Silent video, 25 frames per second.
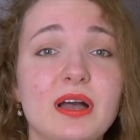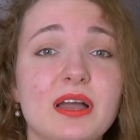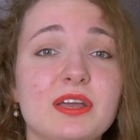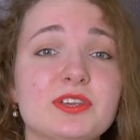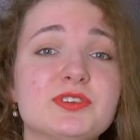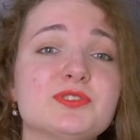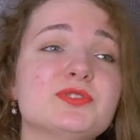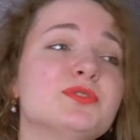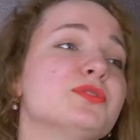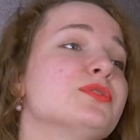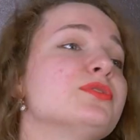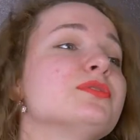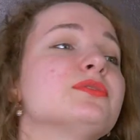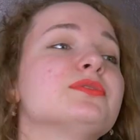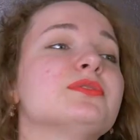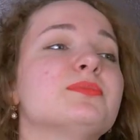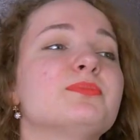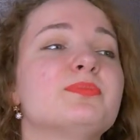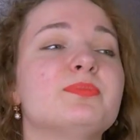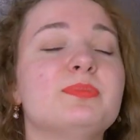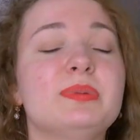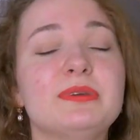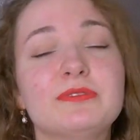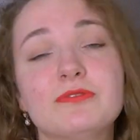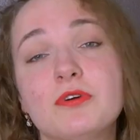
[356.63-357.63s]
I
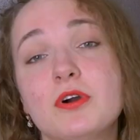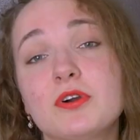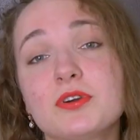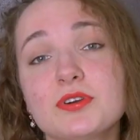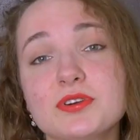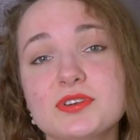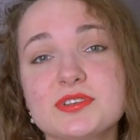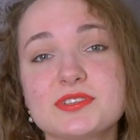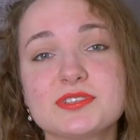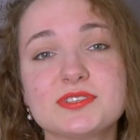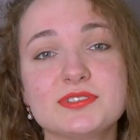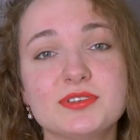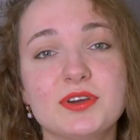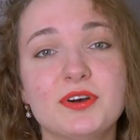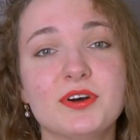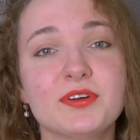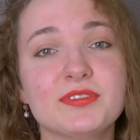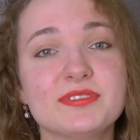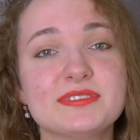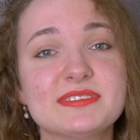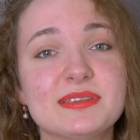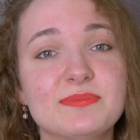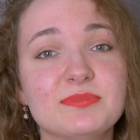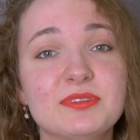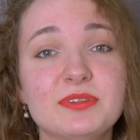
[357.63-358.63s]
should be focused
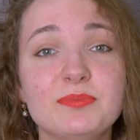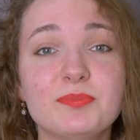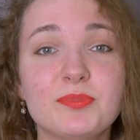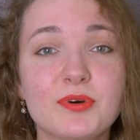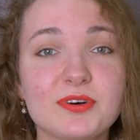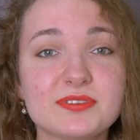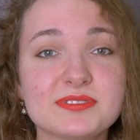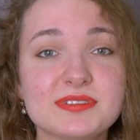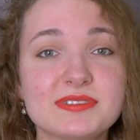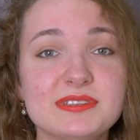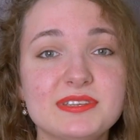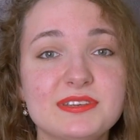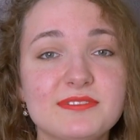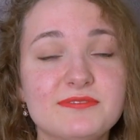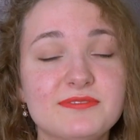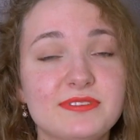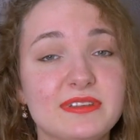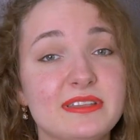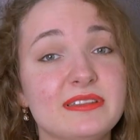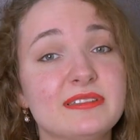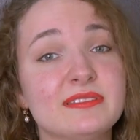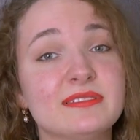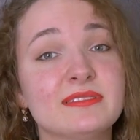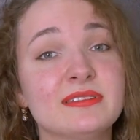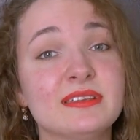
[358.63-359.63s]
on something positive
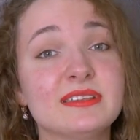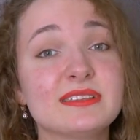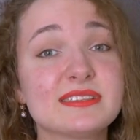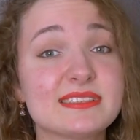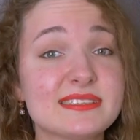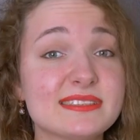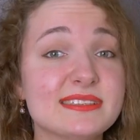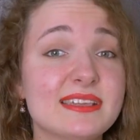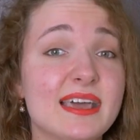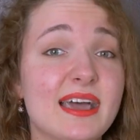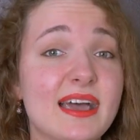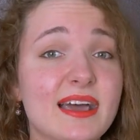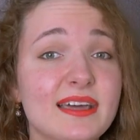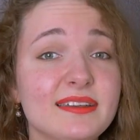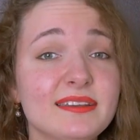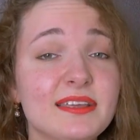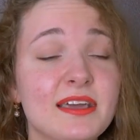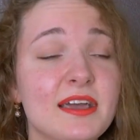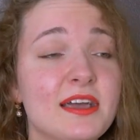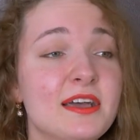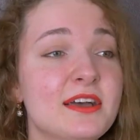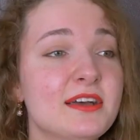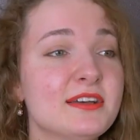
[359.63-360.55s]
instead.